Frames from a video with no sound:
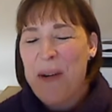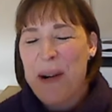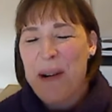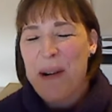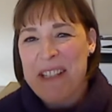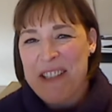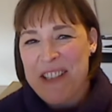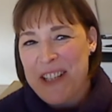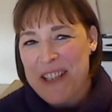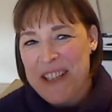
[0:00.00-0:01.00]
We were
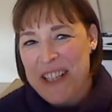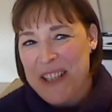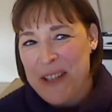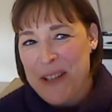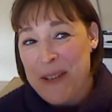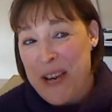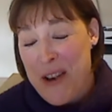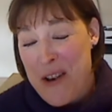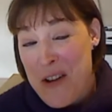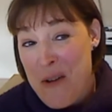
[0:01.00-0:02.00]
introduced to
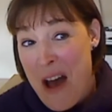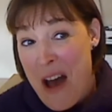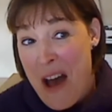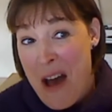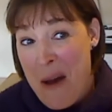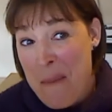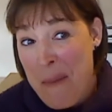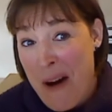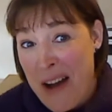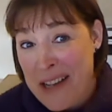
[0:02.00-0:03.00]
you
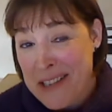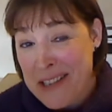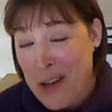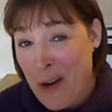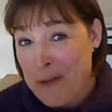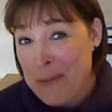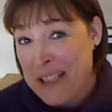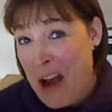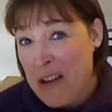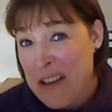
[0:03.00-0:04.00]
by Scott from
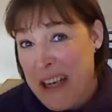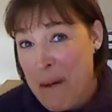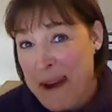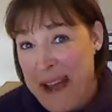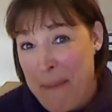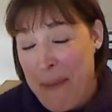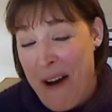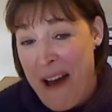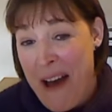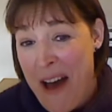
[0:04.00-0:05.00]
Scale My
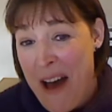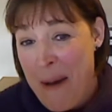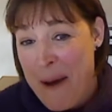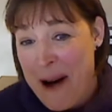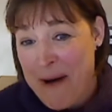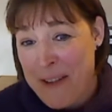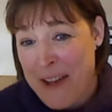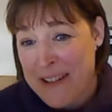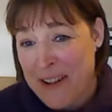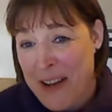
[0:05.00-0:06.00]
Empire, and for
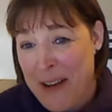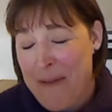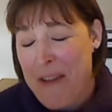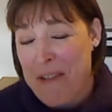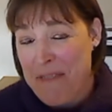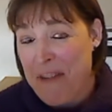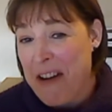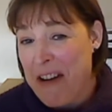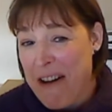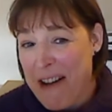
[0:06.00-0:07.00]
that I am very,
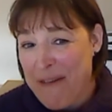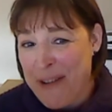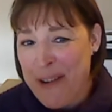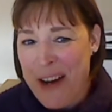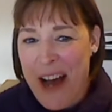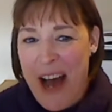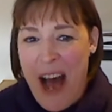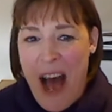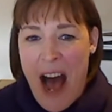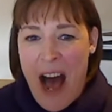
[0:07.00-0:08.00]
very grateful.
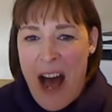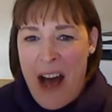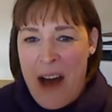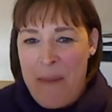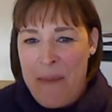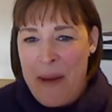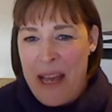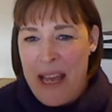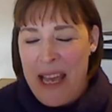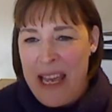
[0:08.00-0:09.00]

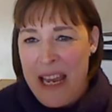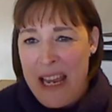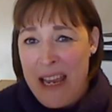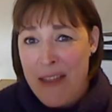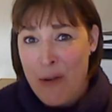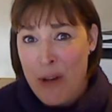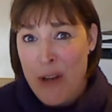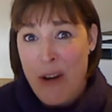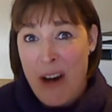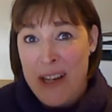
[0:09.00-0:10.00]
He thought
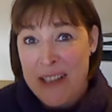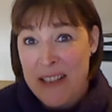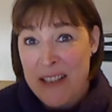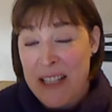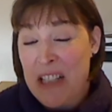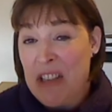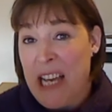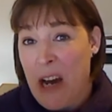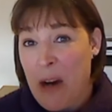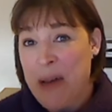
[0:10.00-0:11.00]
you guys could
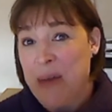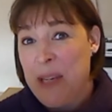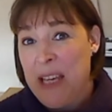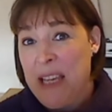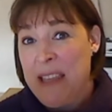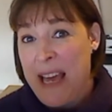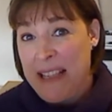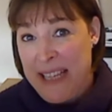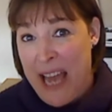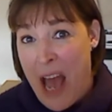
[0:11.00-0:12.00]
initially help us with
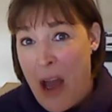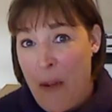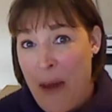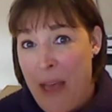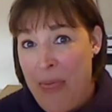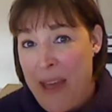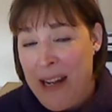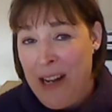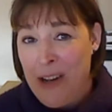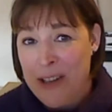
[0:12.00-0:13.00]
SEO and
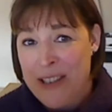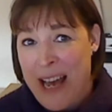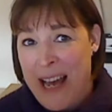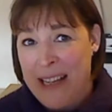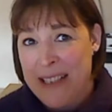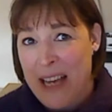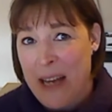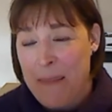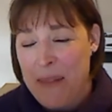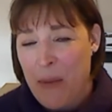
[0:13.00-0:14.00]
then looked at
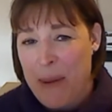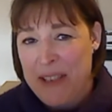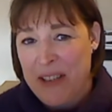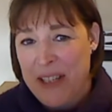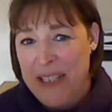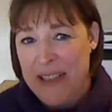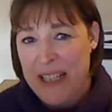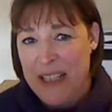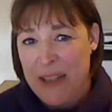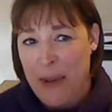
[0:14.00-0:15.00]
the
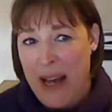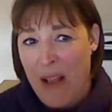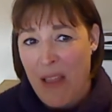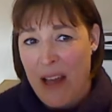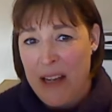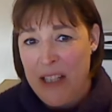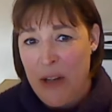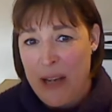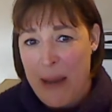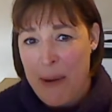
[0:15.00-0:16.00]
website as well, and
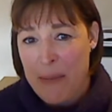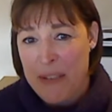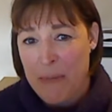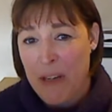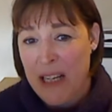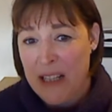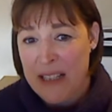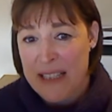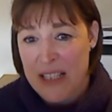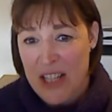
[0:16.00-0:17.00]
you came up with some really
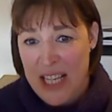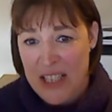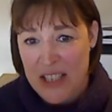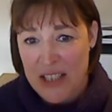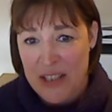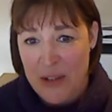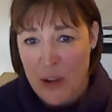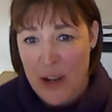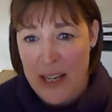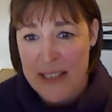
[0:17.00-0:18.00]
good suggestions
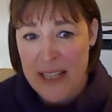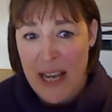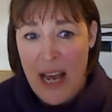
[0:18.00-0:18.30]
for it.